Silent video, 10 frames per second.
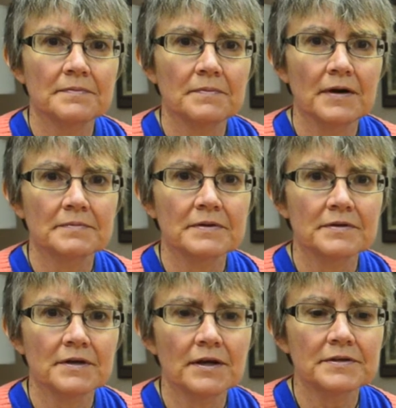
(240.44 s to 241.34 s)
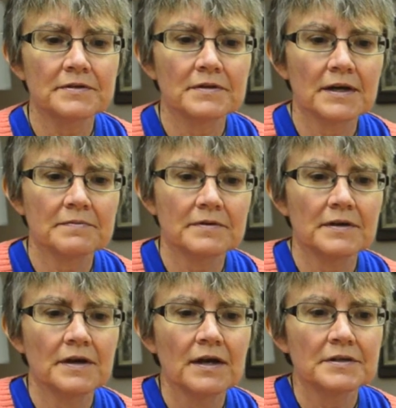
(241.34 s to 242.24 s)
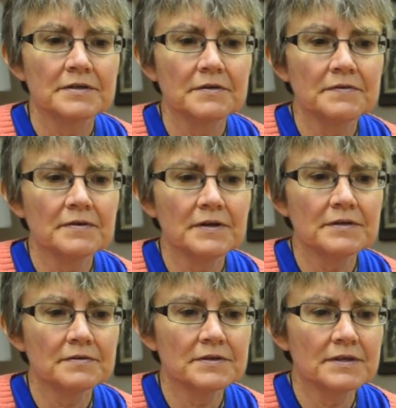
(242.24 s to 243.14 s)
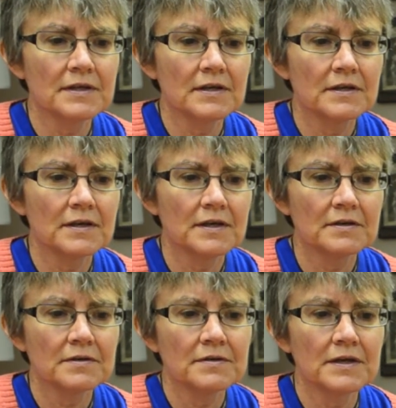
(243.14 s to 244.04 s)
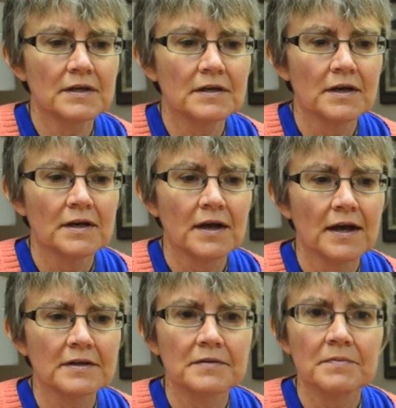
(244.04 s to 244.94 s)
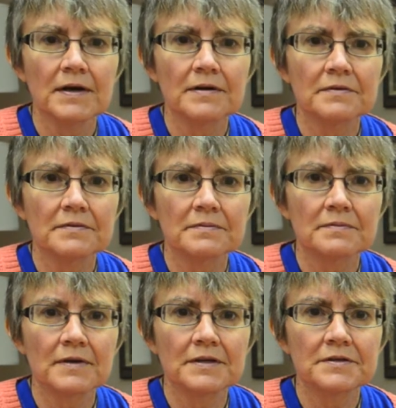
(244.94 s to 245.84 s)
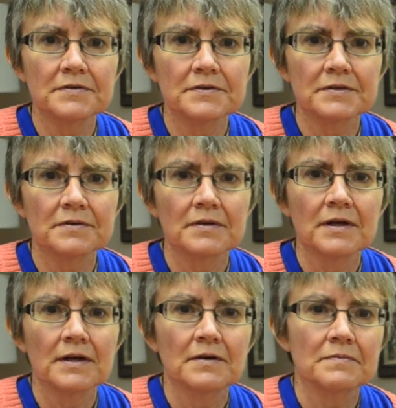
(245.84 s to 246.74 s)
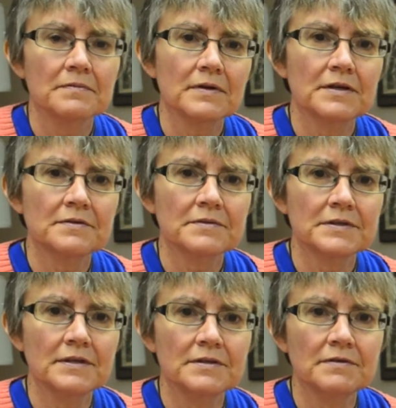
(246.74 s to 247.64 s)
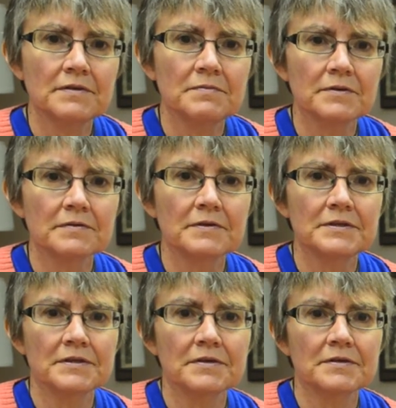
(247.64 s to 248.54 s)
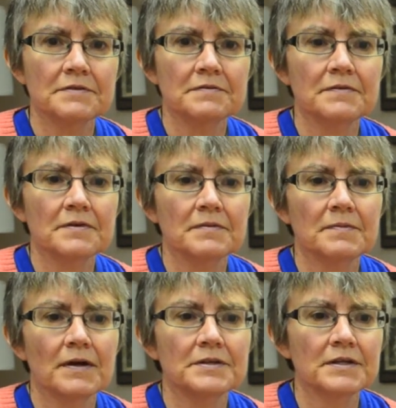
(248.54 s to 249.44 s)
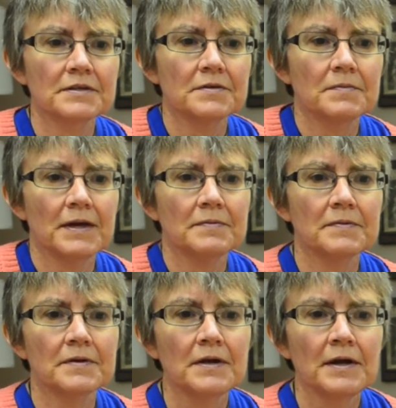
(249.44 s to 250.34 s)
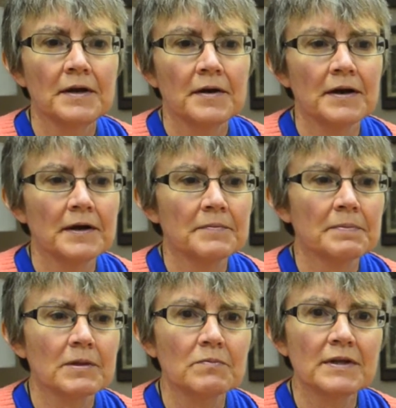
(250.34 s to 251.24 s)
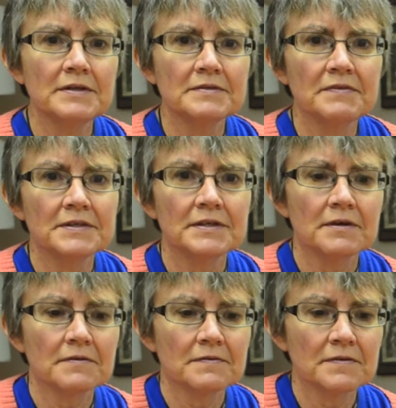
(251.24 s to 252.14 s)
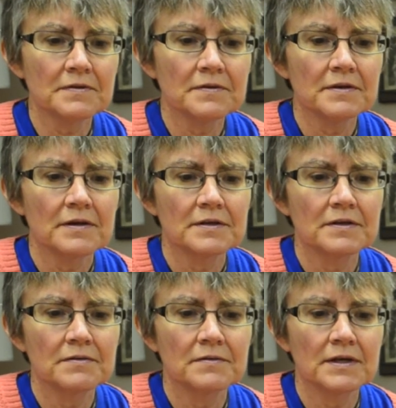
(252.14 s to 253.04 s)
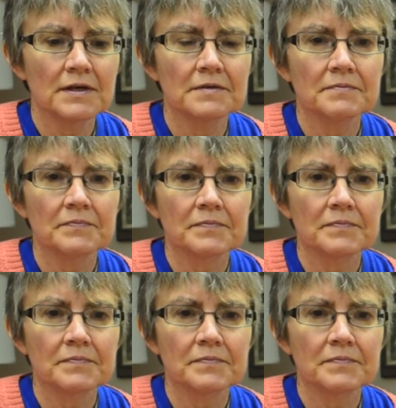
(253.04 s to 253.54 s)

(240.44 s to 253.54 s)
Popular Culture Library. So if you're interested in looking at the Power Rangers or interested in doing more research for a project or paper, please visit our floor. You can